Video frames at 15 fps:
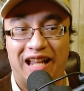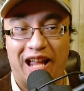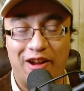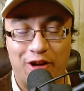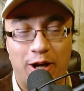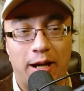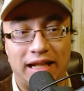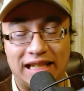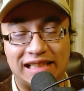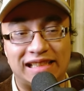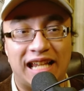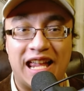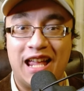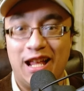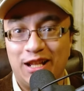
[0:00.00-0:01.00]
or, I guess
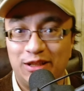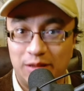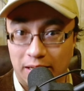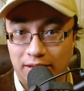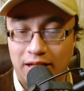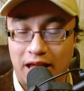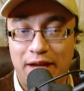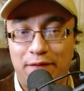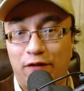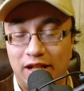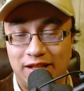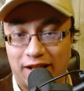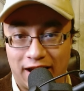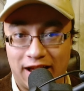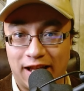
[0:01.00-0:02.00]
the life
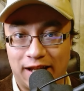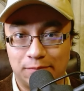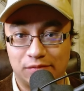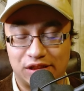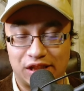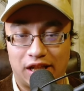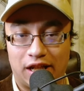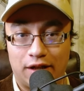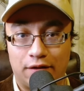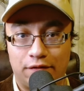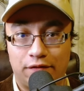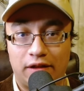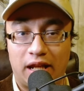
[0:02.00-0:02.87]
and times of